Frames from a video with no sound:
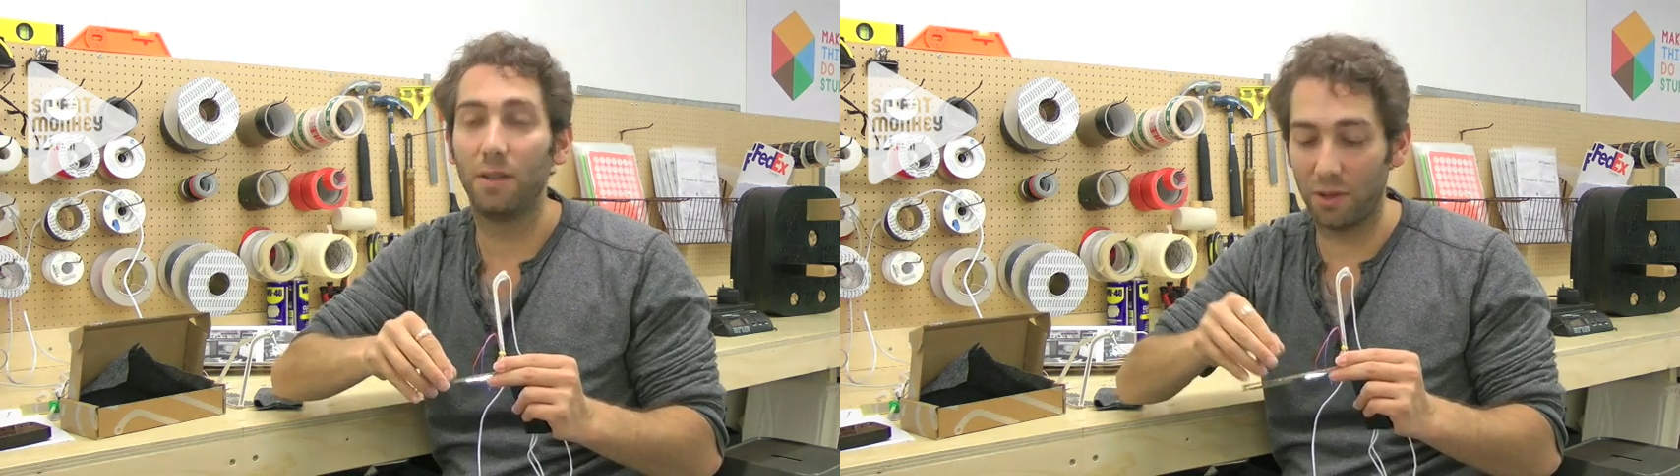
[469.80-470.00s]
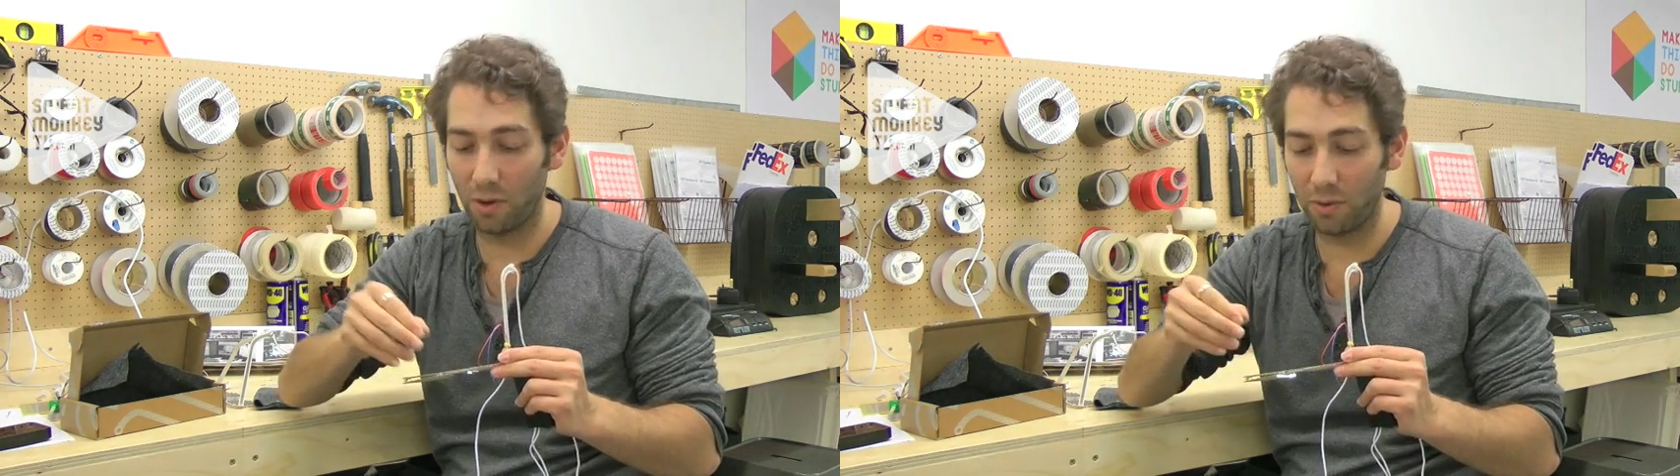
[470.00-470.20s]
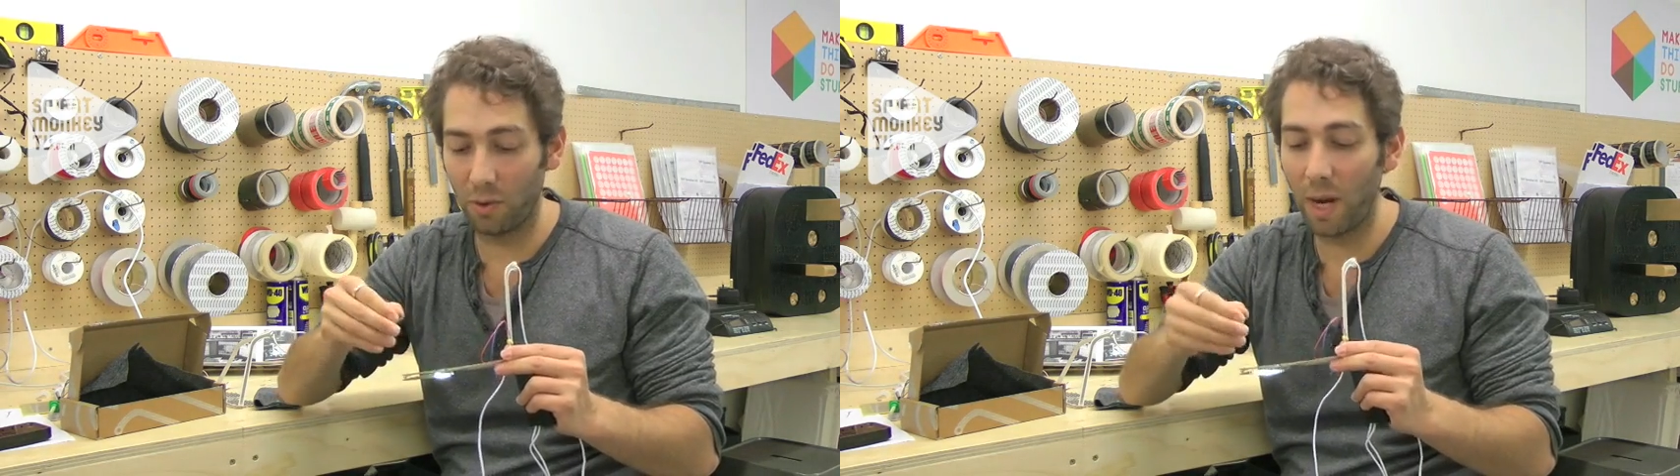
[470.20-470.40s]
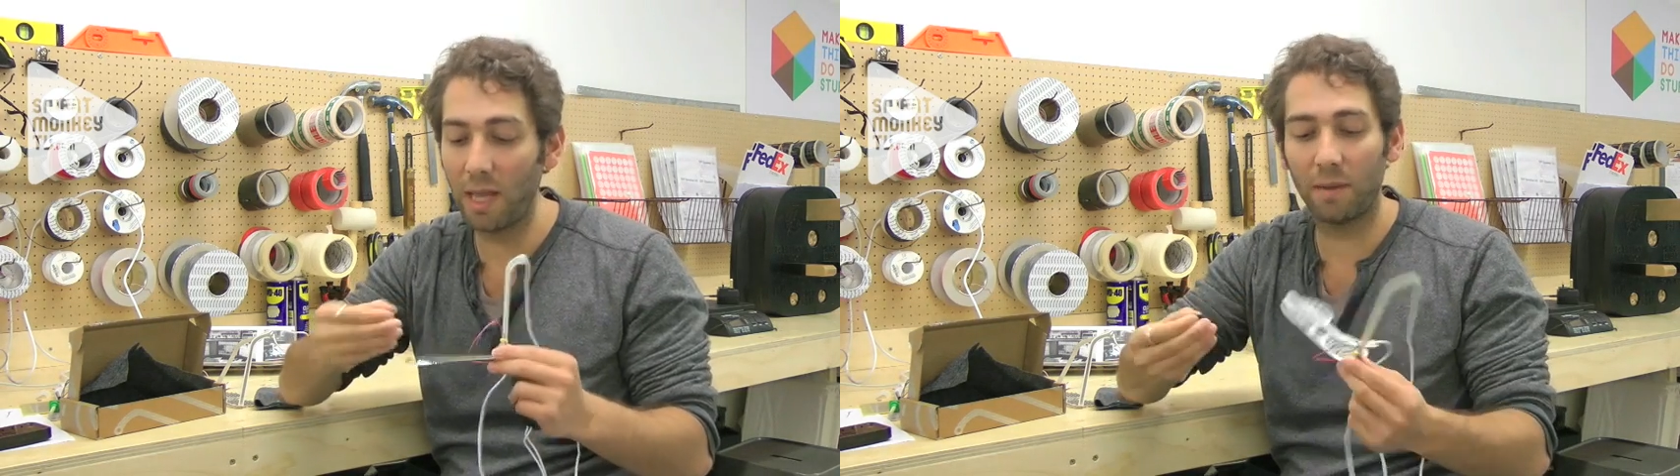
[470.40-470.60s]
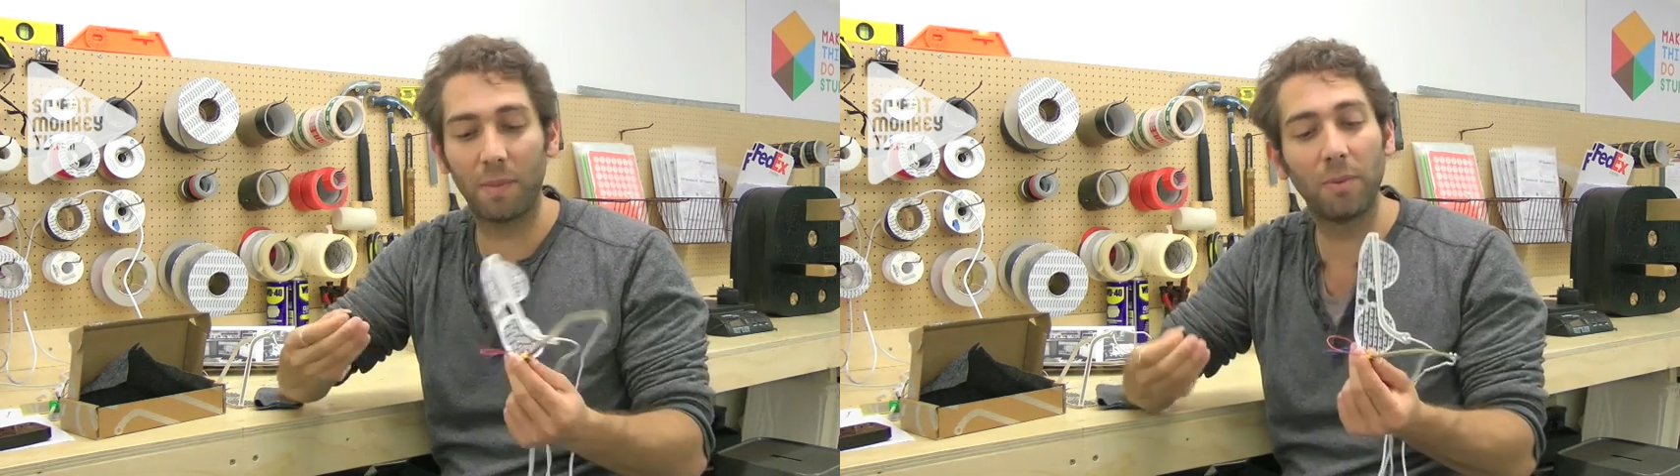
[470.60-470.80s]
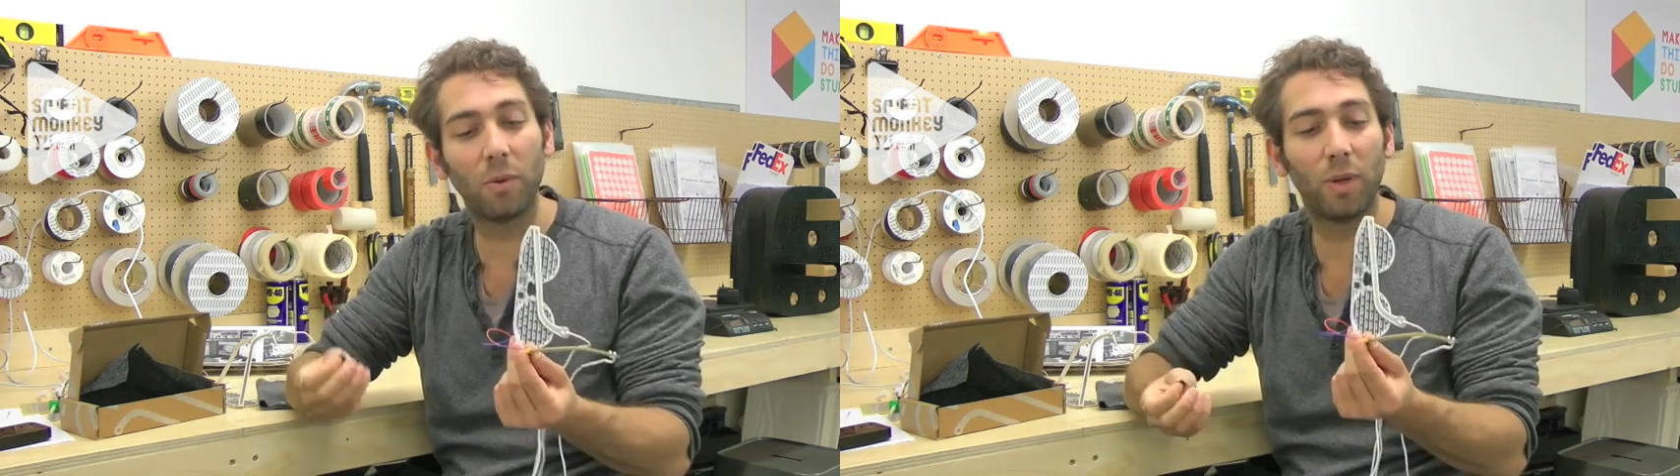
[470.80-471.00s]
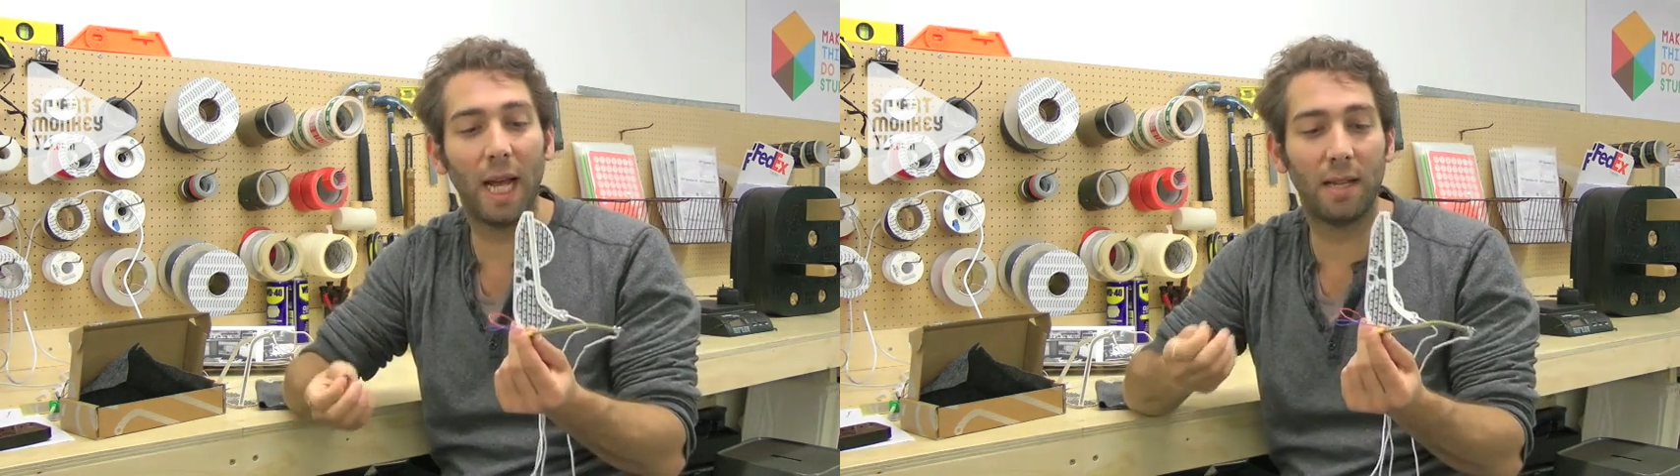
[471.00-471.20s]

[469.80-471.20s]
So the way that people would